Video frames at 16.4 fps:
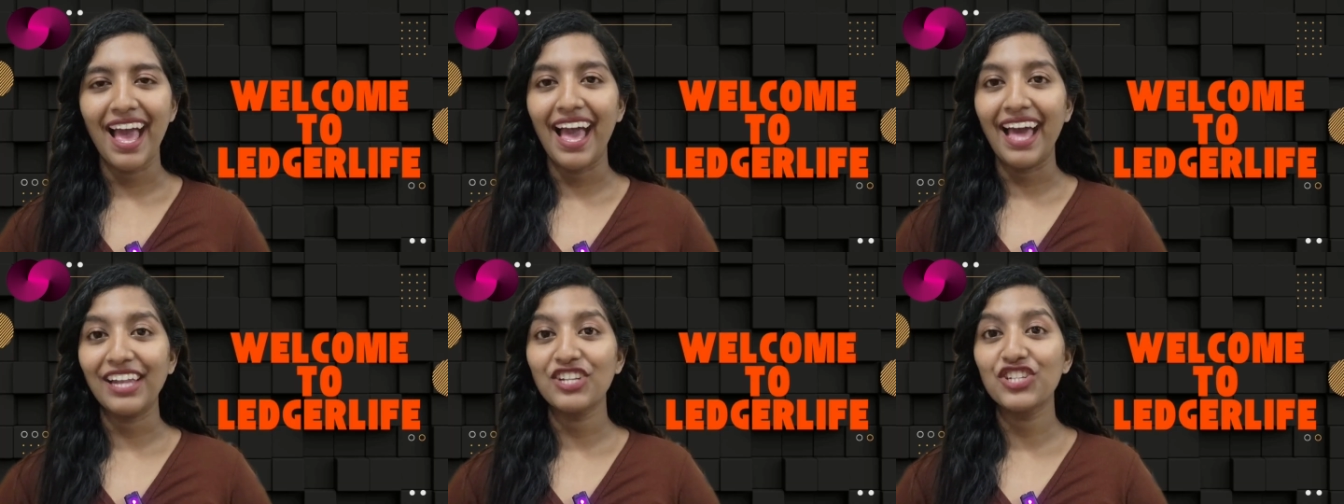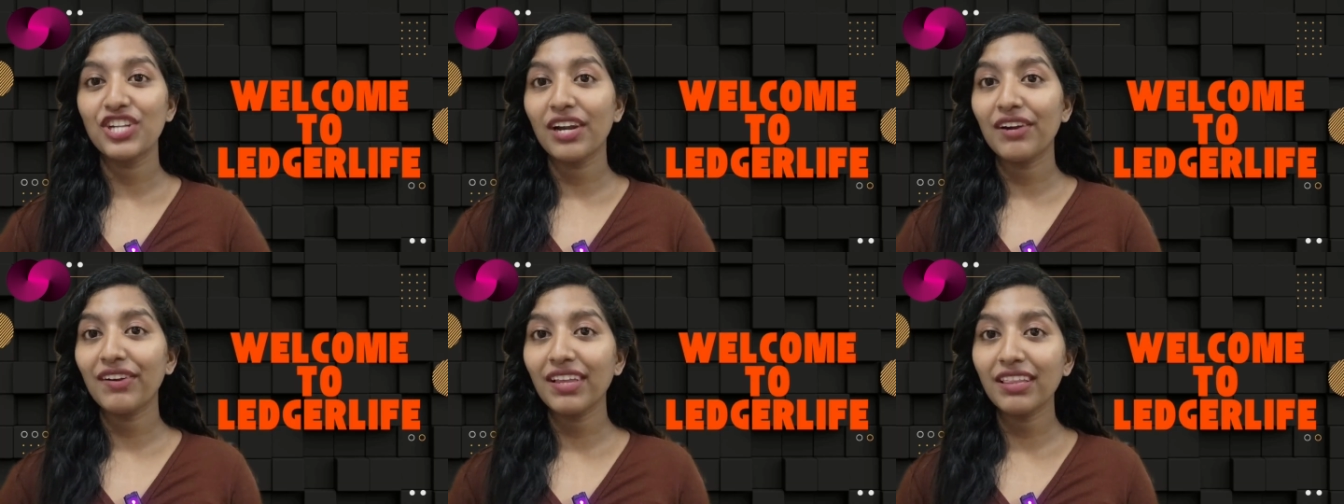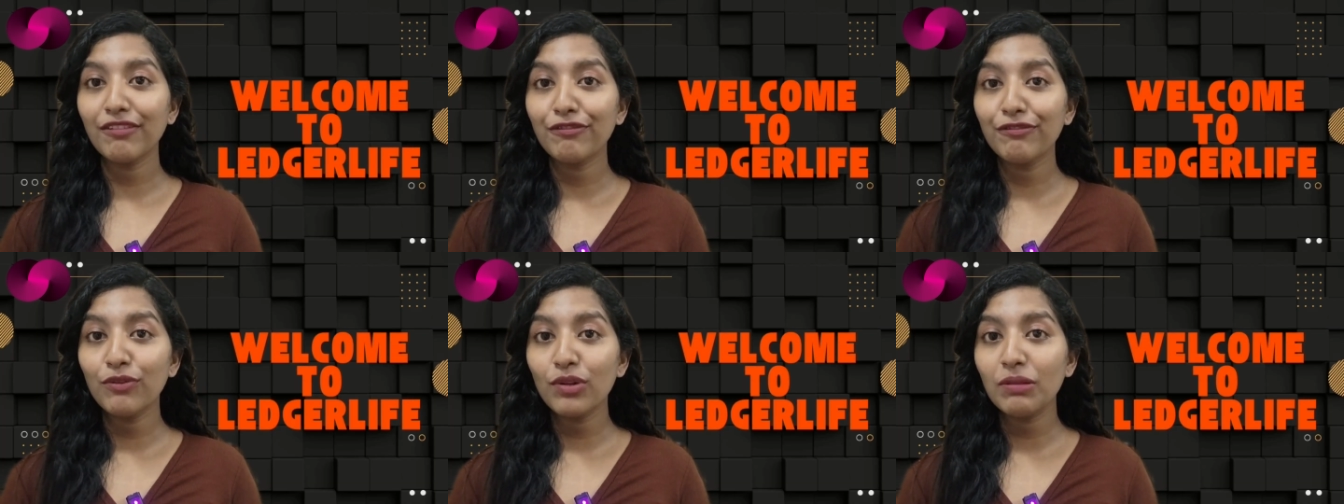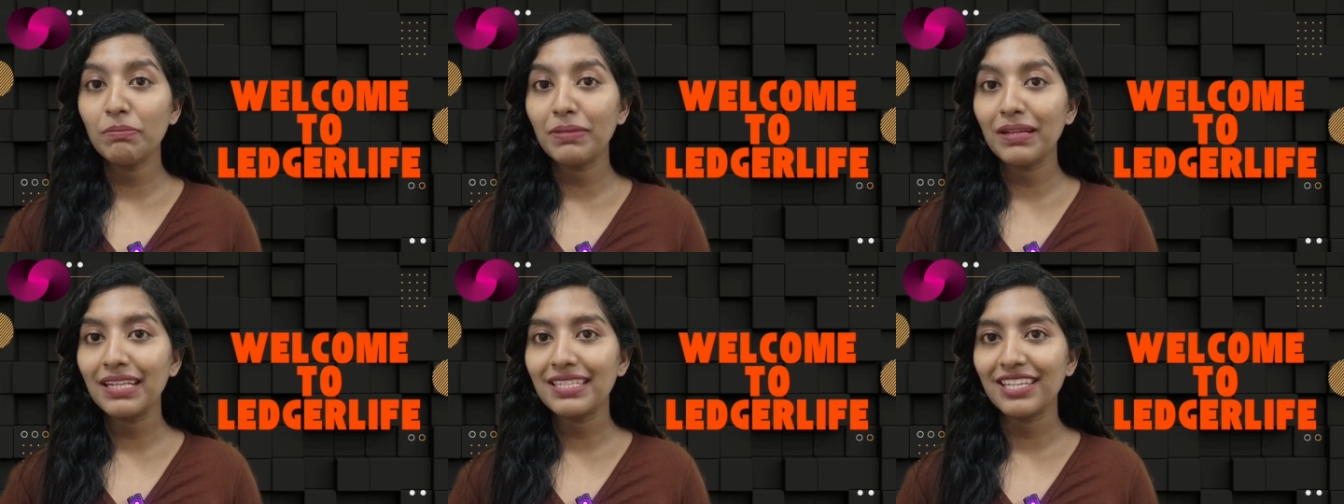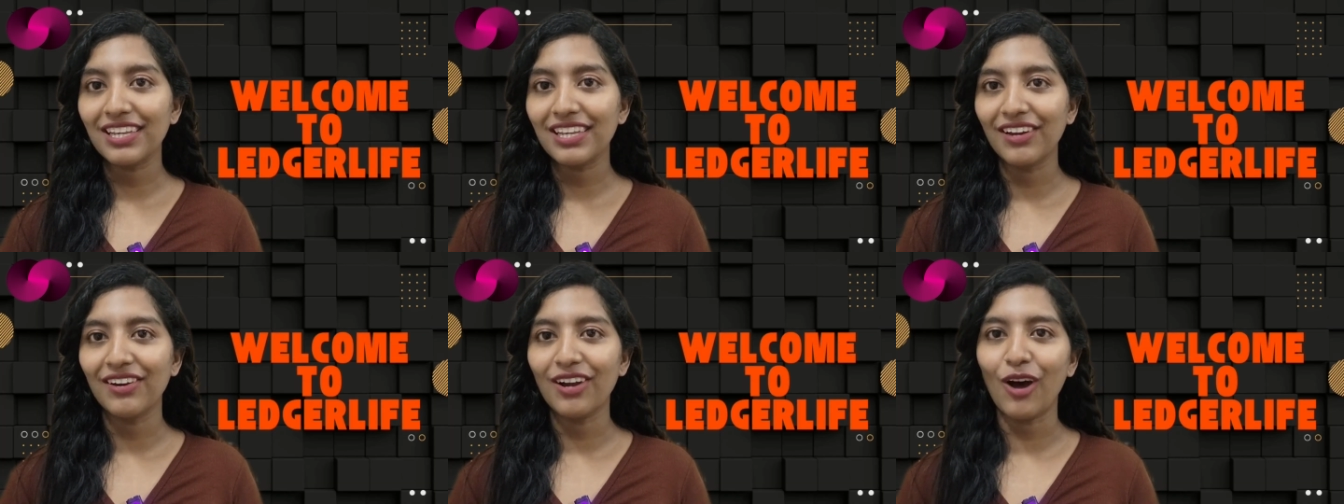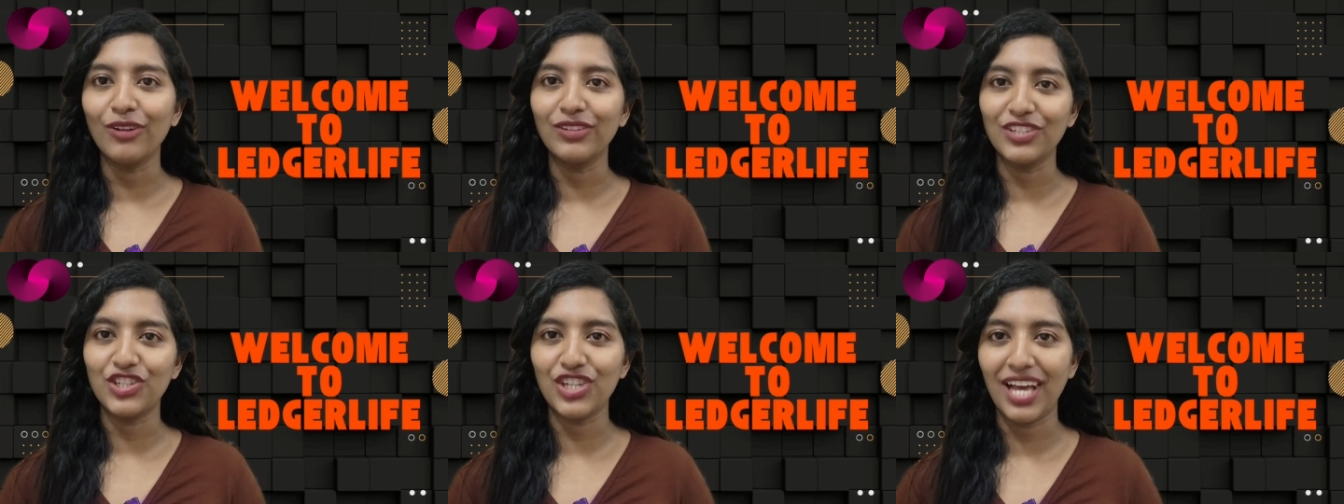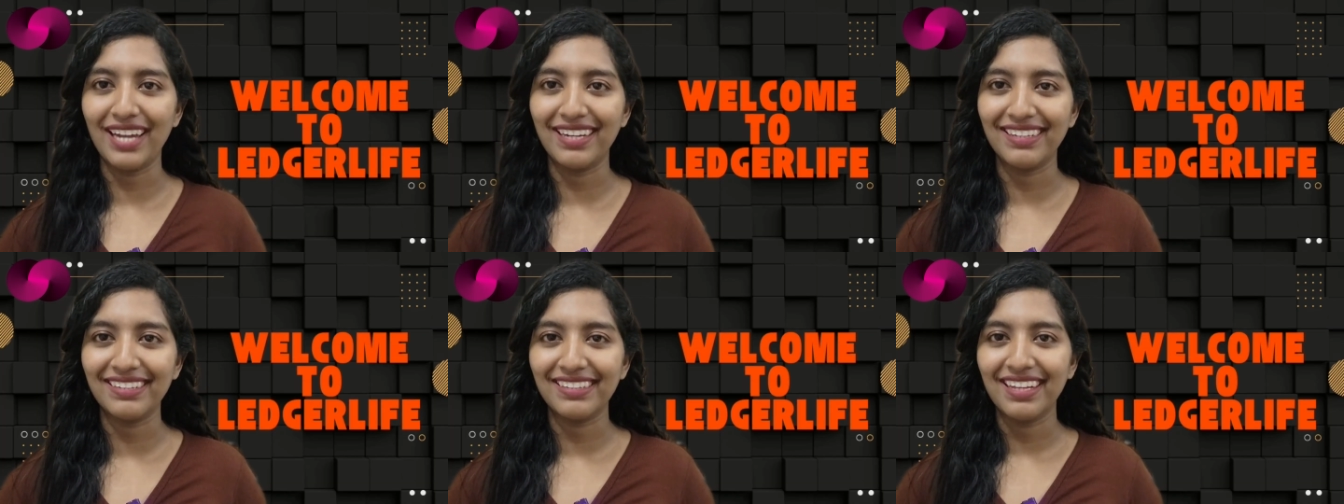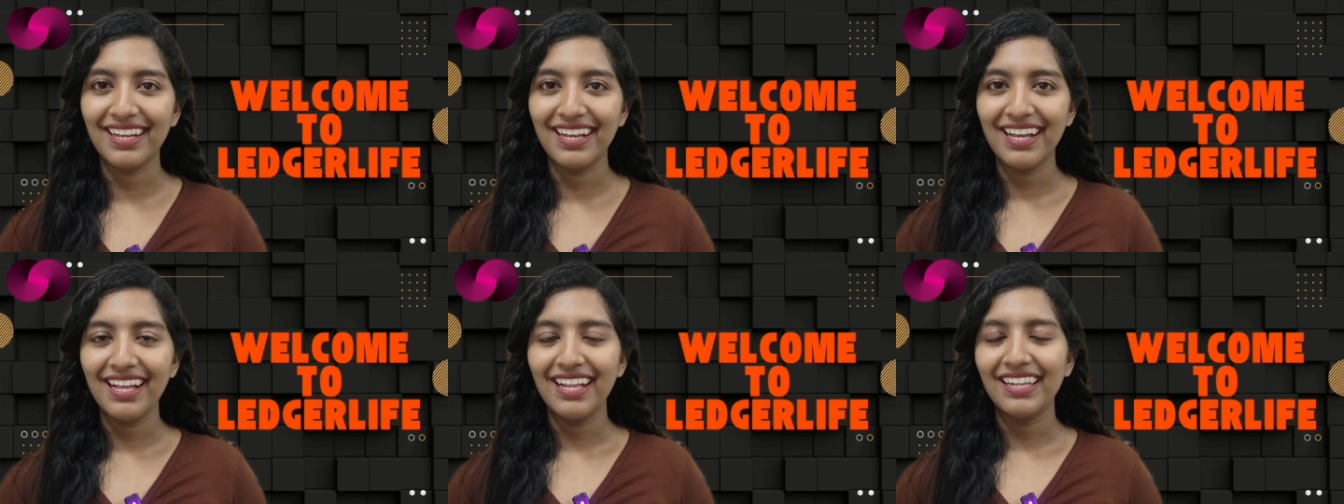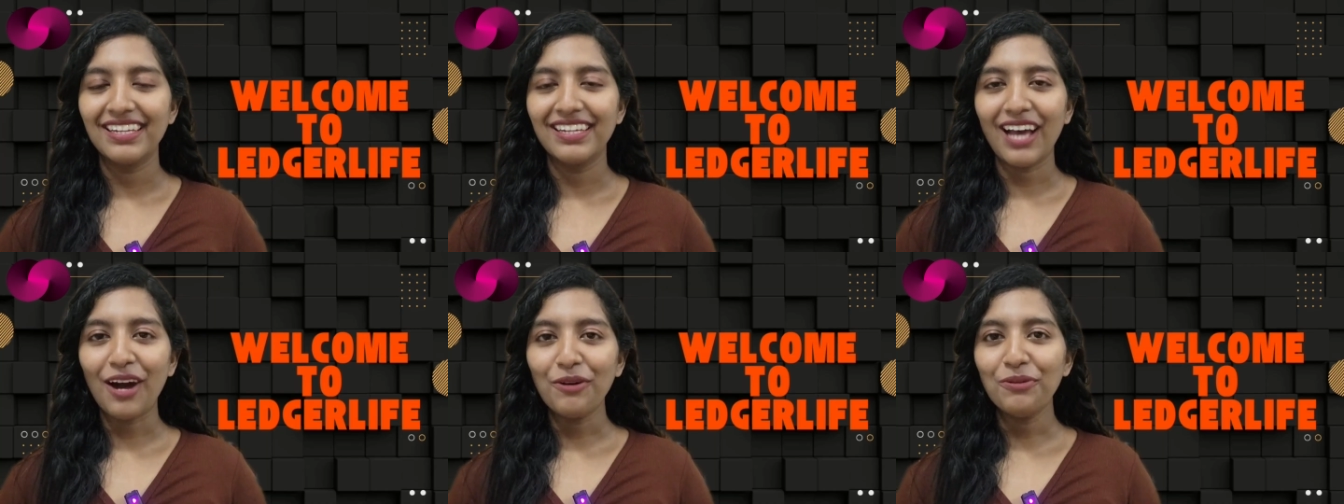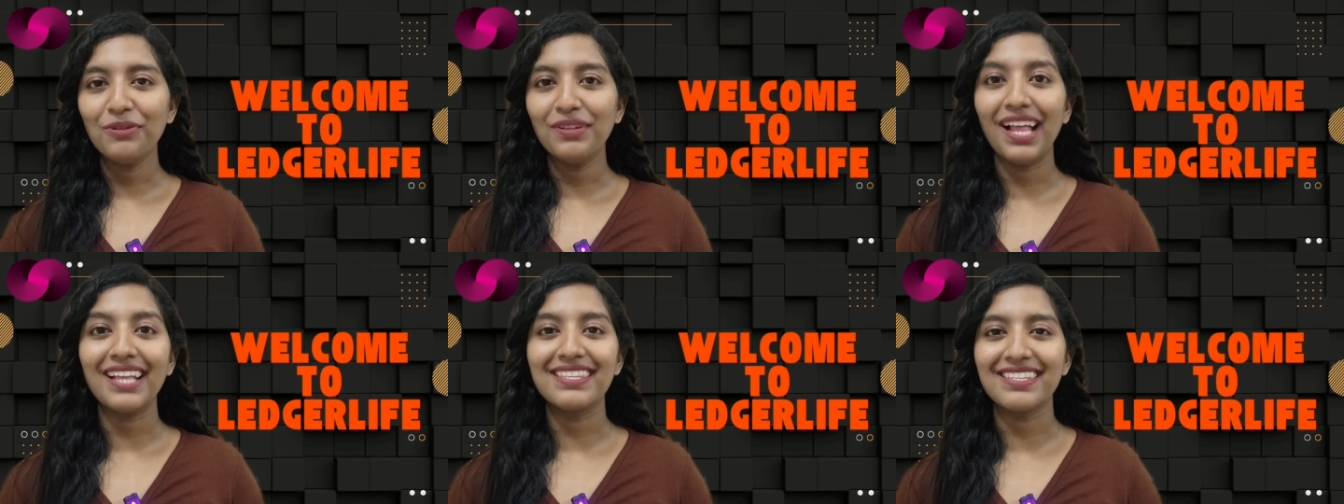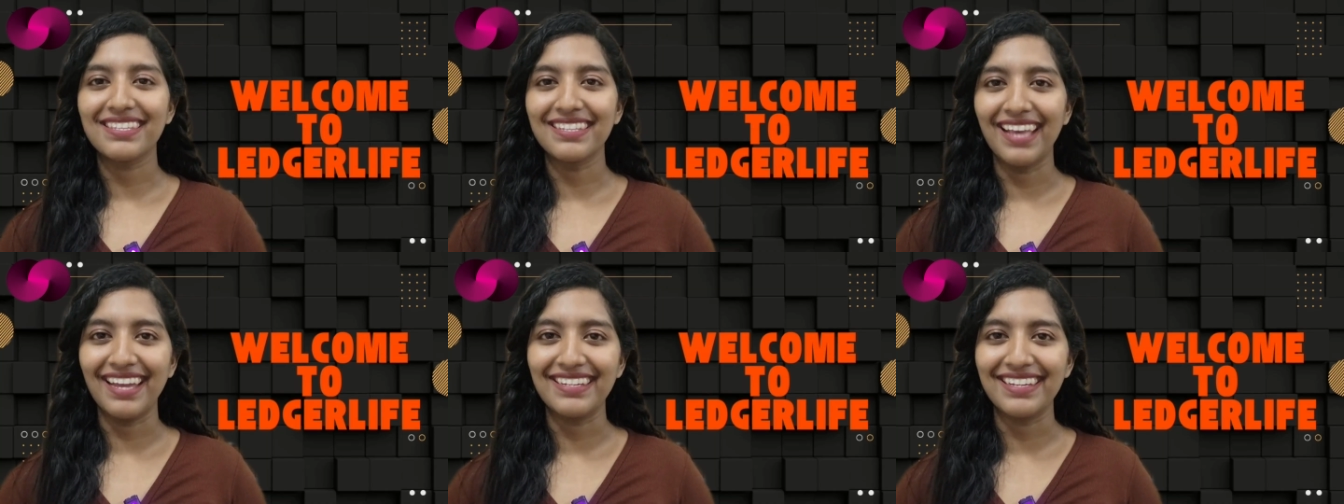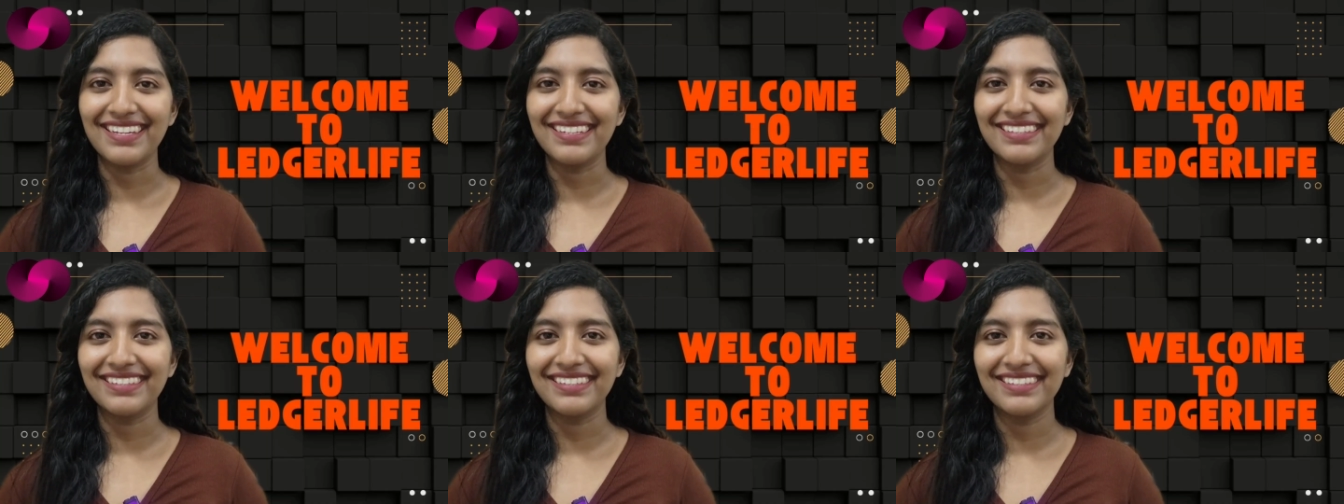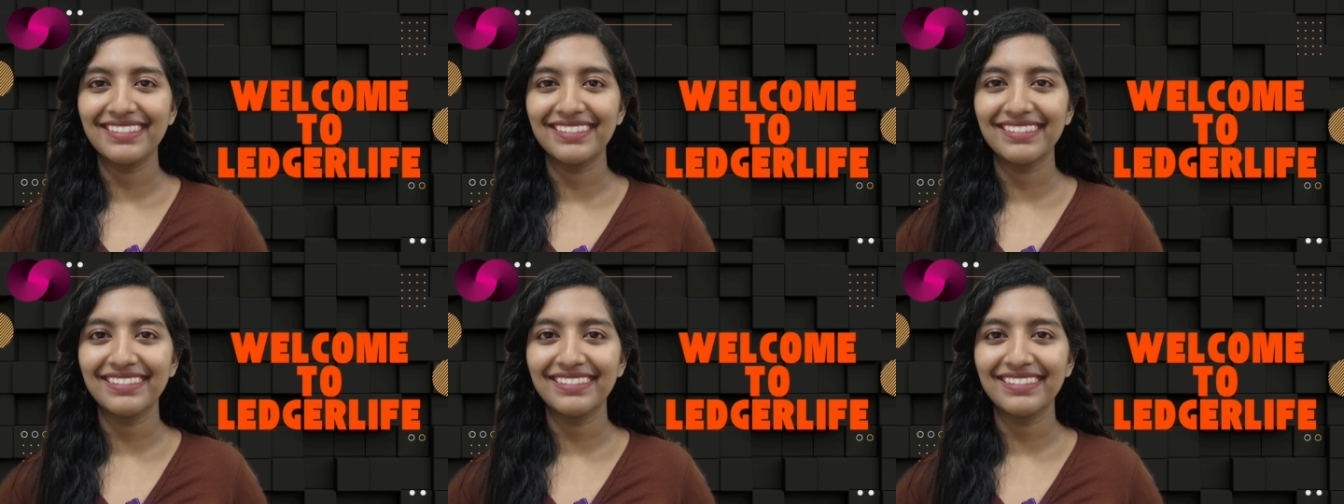and sharing the full build here on the channel. Now let's get in.